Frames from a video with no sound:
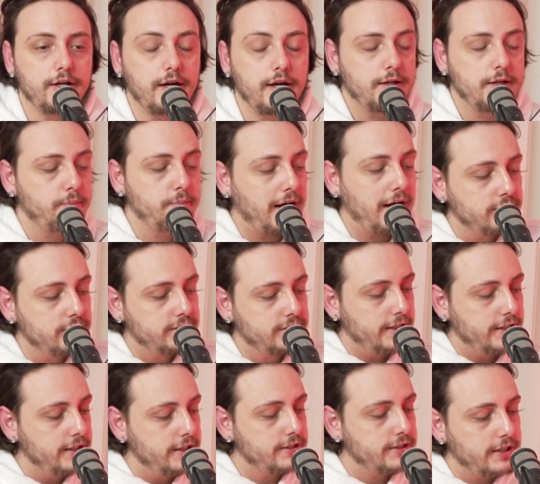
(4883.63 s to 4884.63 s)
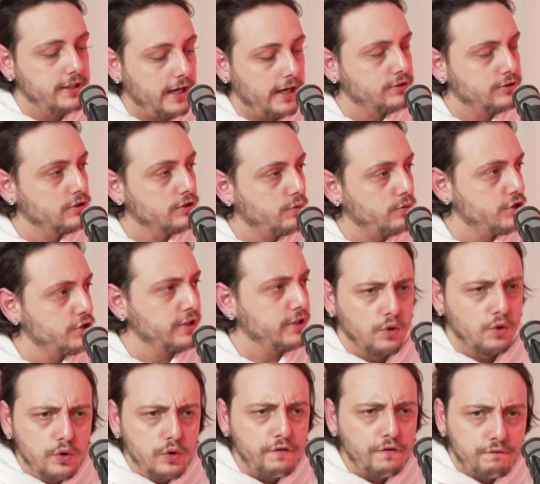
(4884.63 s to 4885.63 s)
and the Palestinians need to ask this question:
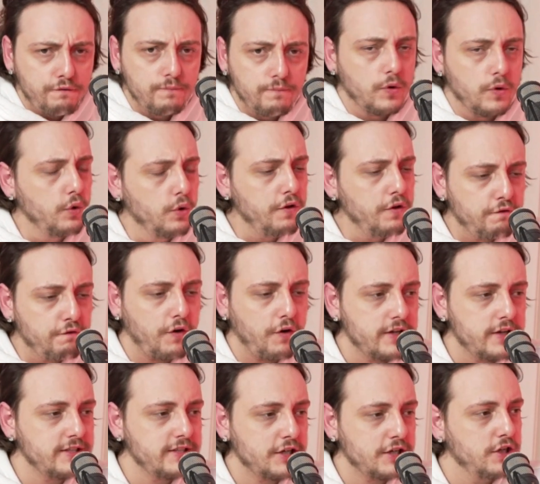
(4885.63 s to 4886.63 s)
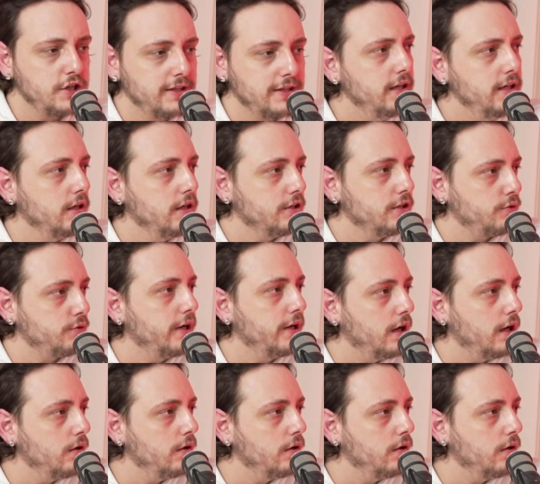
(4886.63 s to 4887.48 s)
like, who the fuck is actually leading us right now?